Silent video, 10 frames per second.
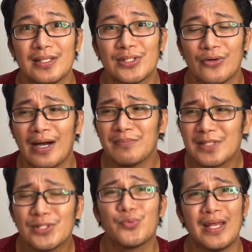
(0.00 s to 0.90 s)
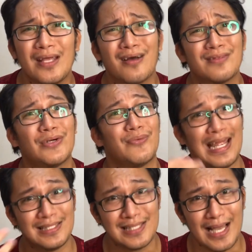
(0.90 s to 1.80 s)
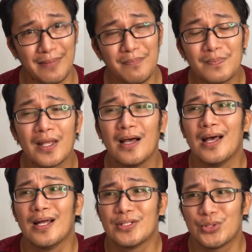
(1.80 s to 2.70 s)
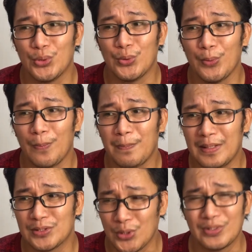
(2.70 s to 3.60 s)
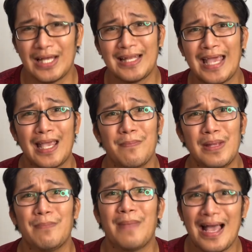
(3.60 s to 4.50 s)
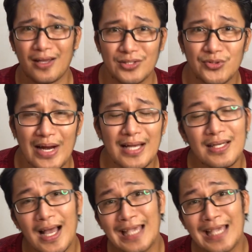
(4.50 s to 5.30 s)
So I'm just waiting on the right time so that I can be back on track.